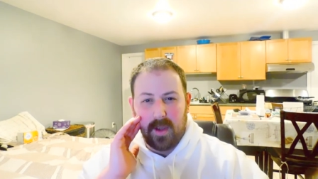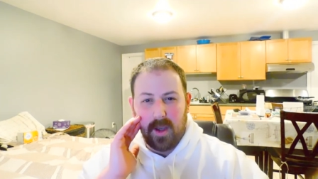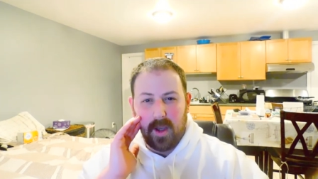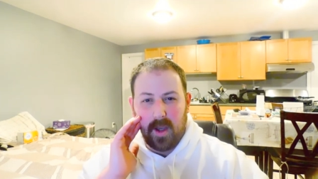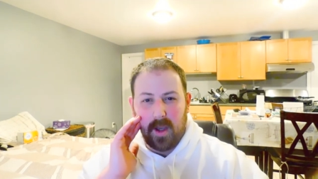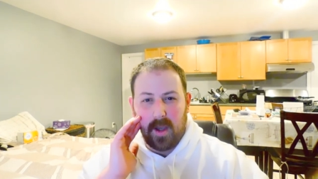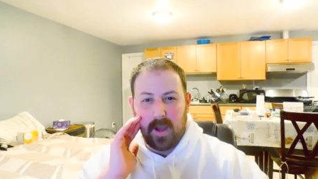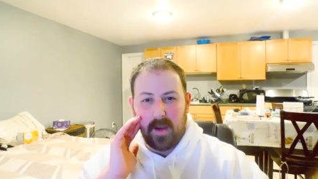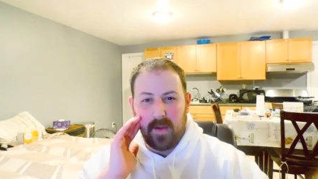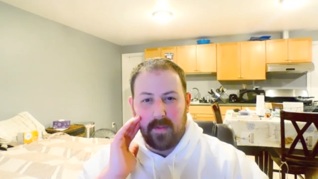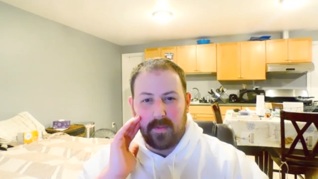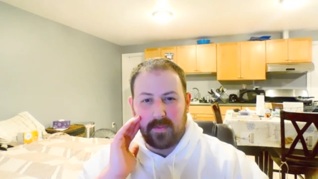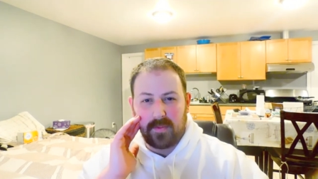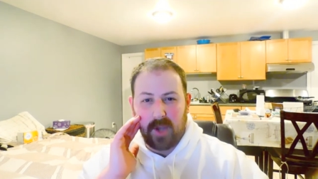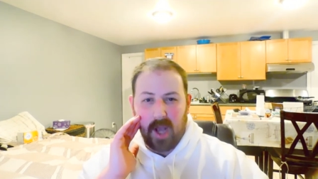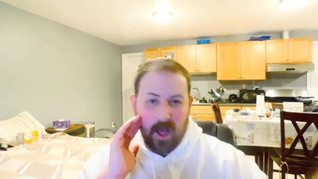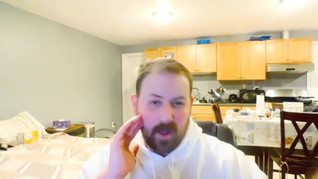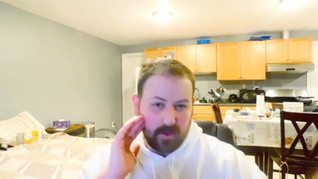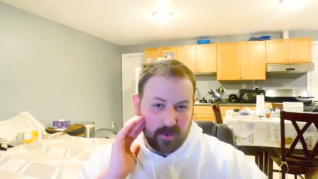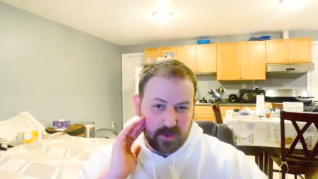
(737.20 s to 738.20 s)

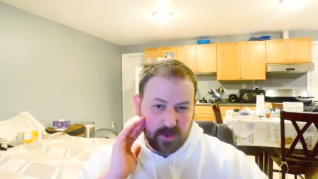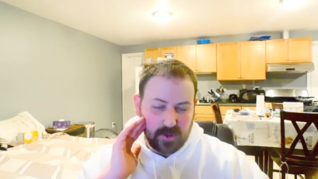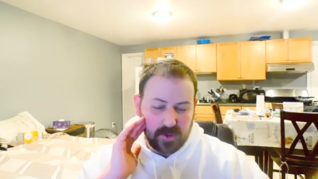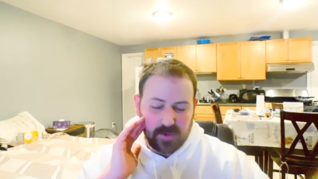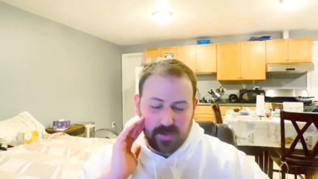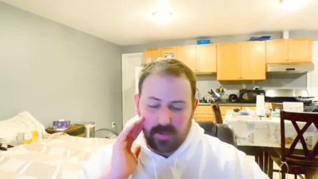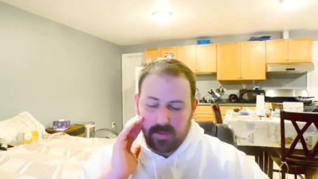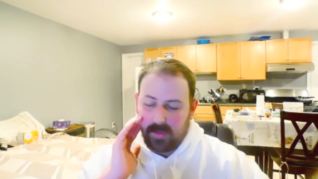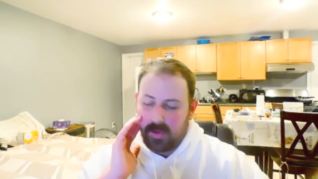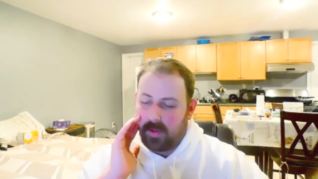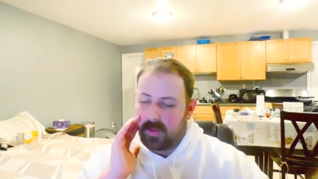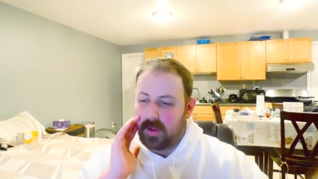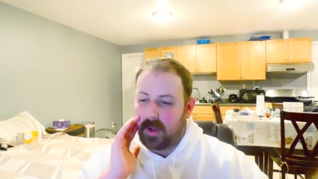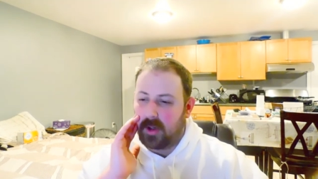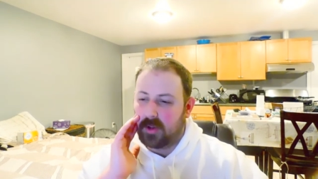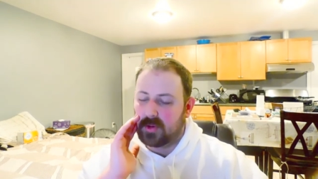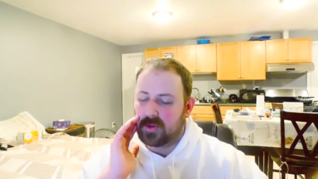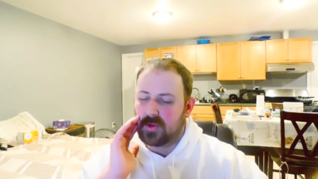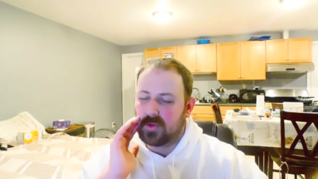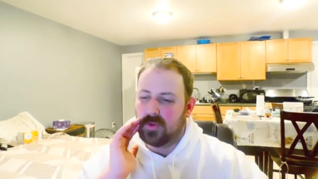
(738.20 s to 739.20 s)
college, through going to
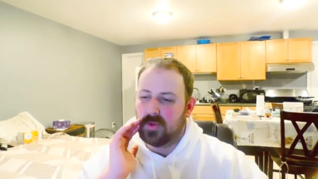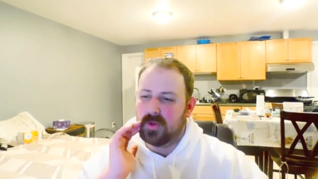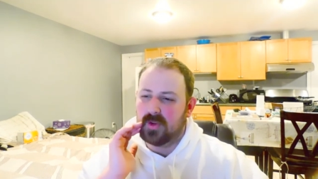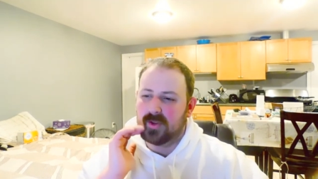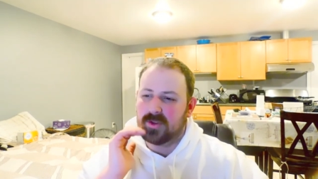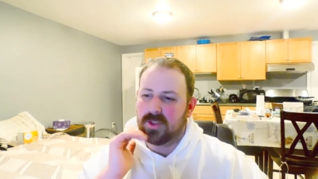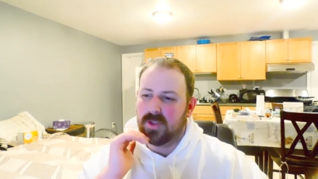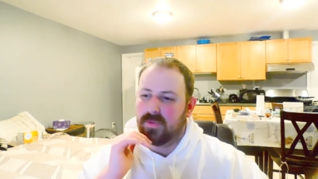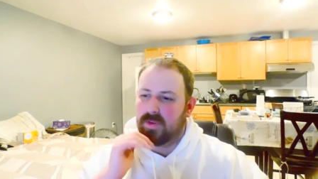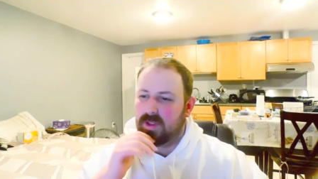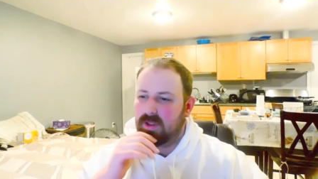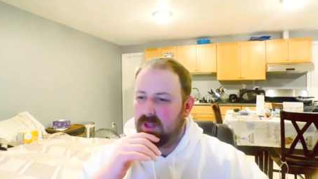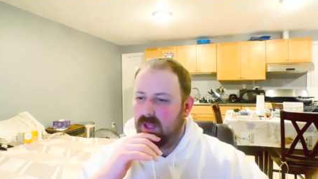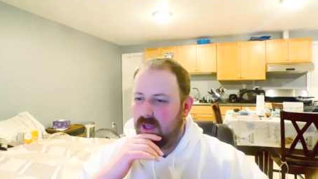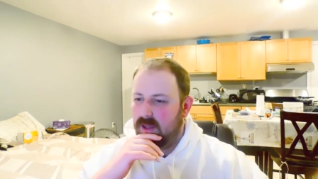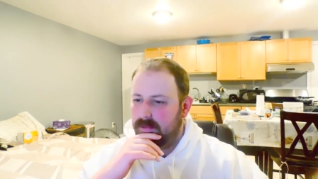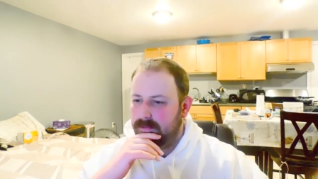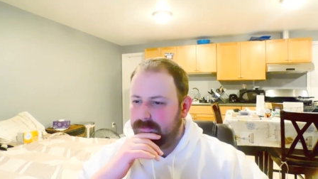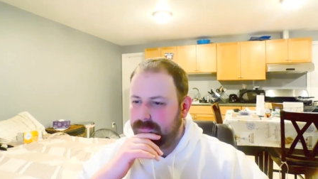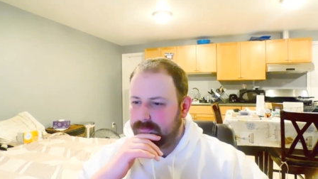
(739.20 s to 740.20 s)
art school and stuff like
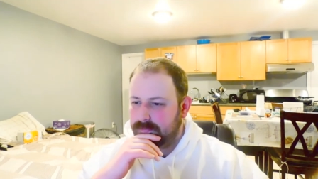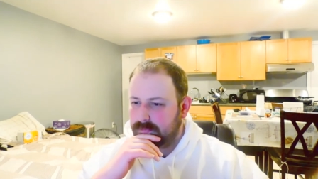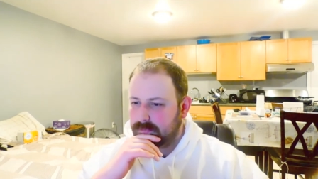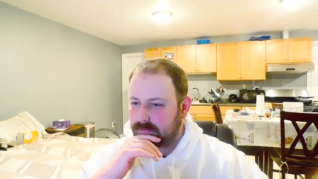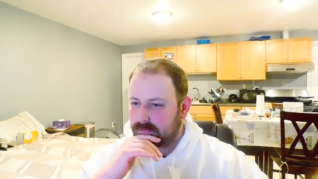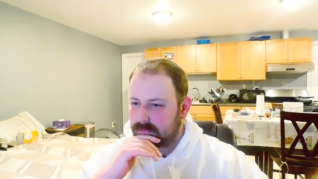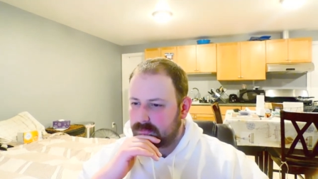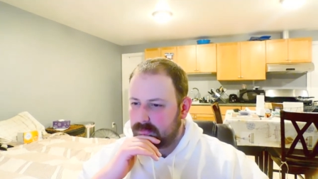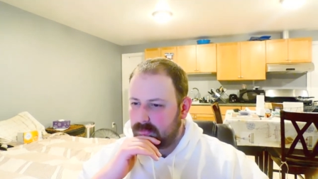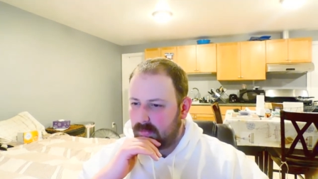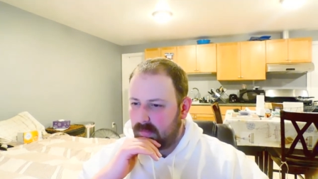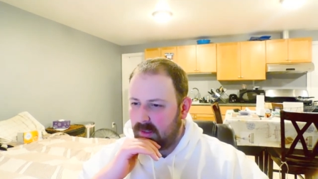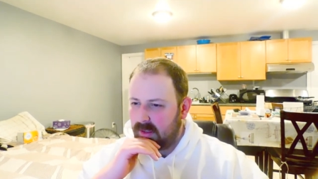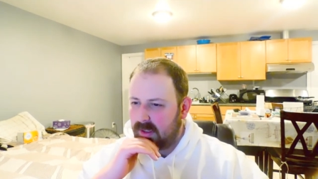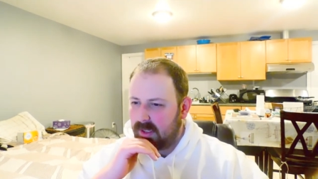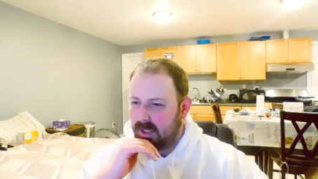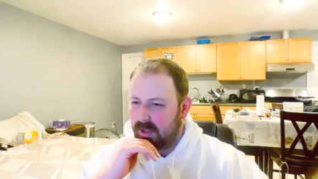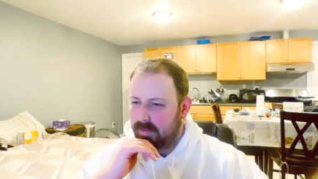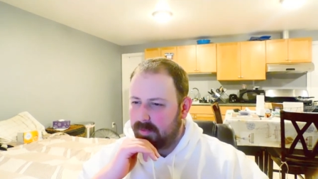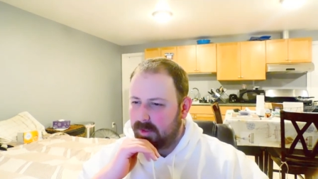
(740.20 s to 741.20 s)
that,
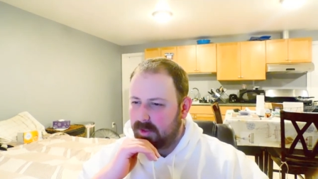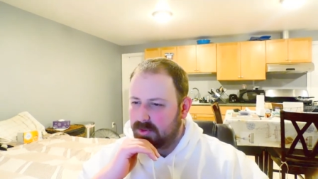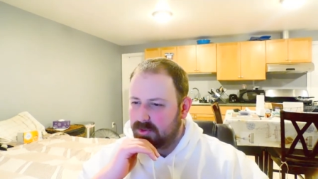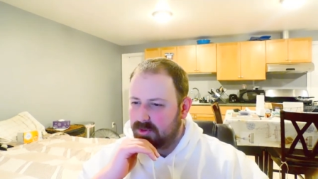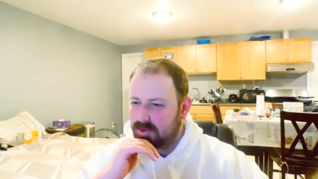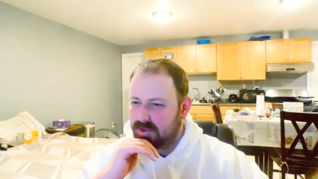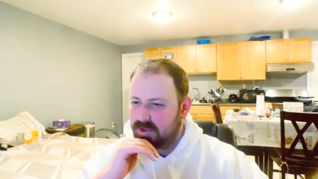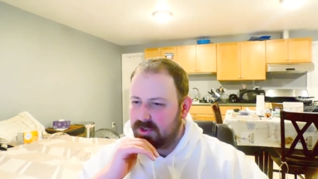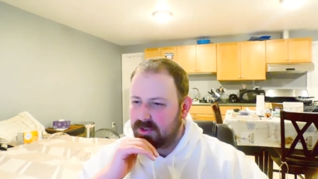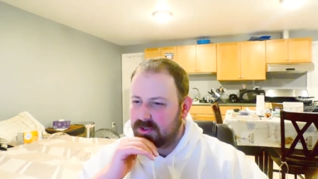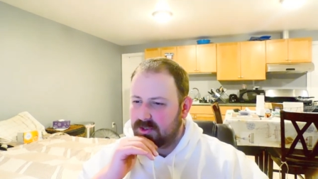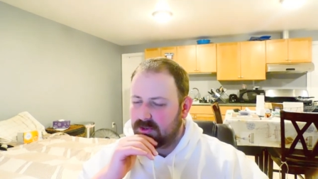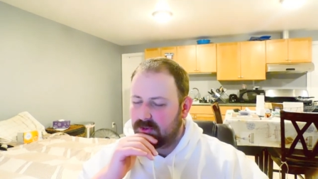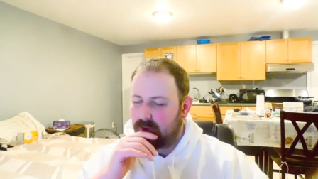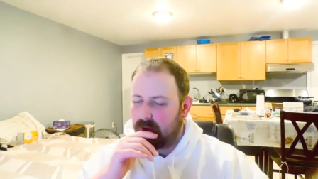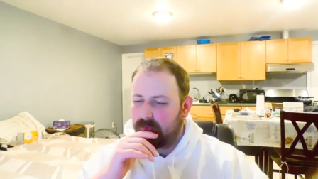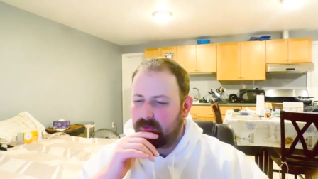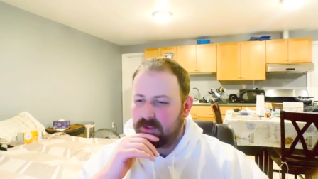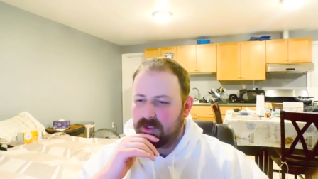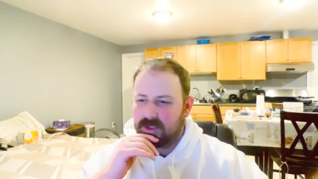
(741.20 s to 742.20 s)
getting my associates in
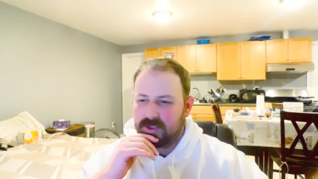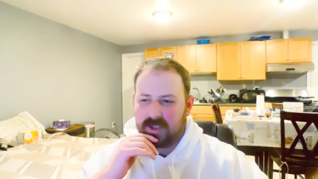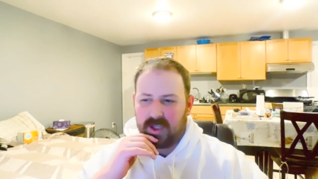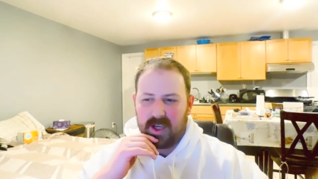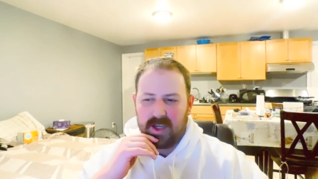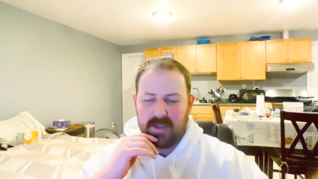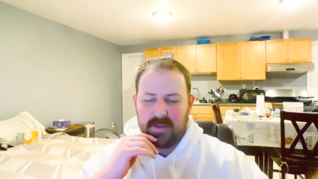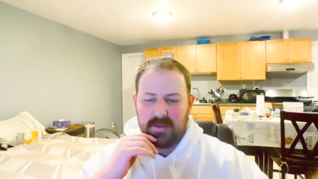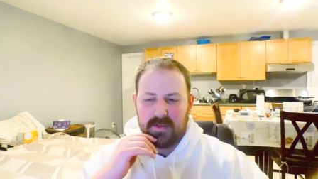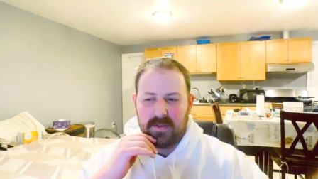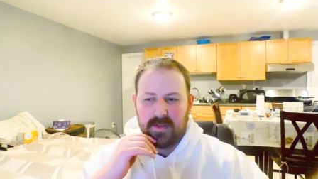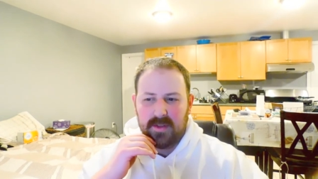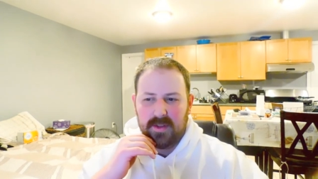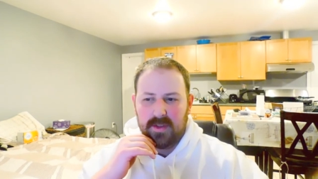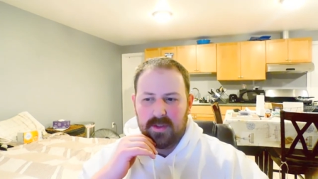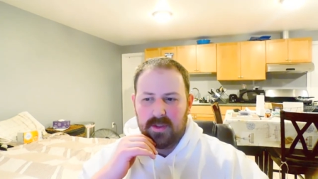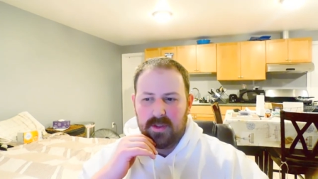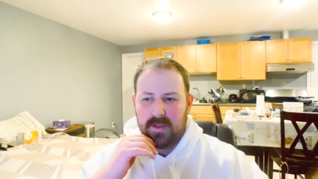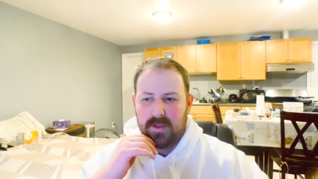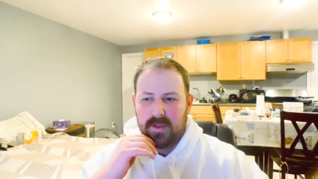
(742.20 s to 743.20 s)
graphic design,
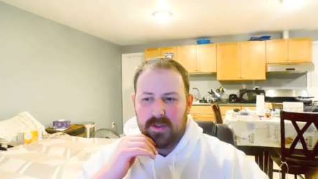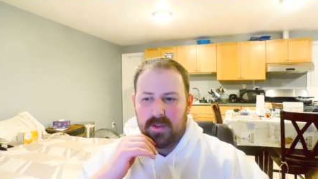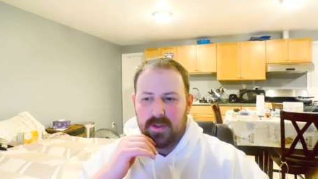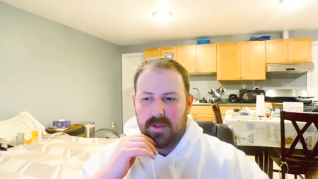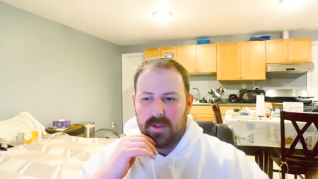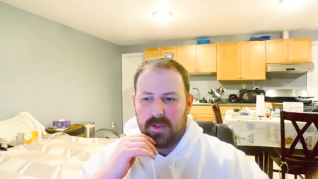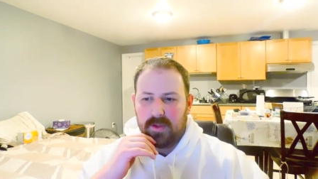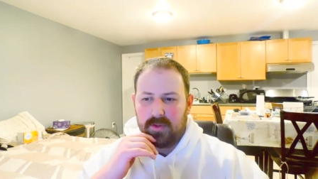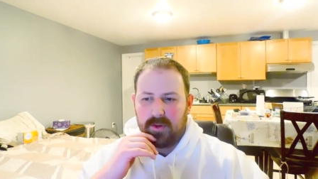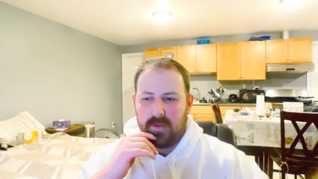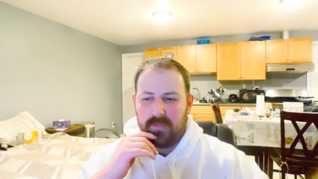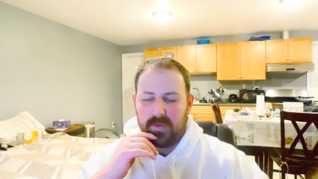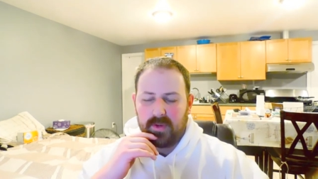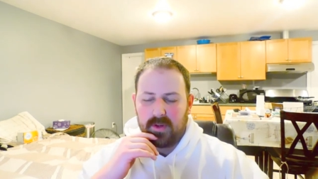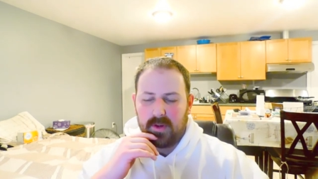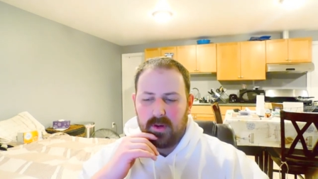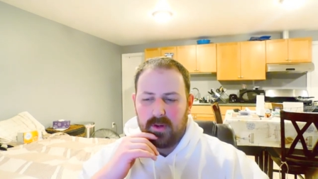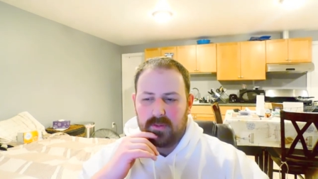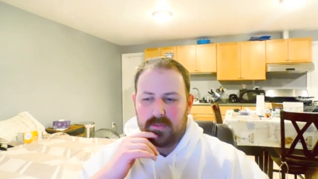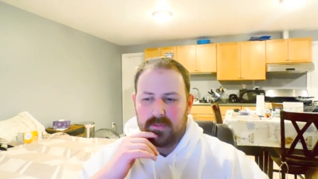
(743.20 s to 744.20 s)

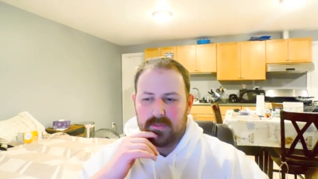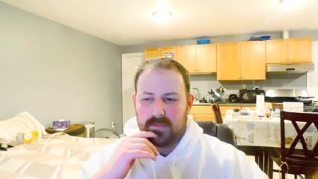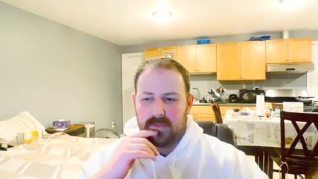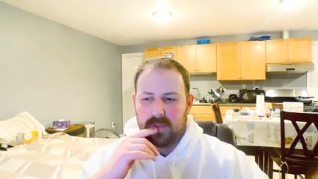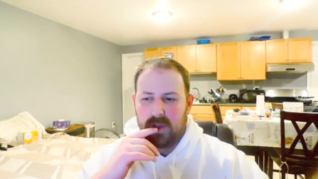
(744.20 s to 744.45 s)
graphic art,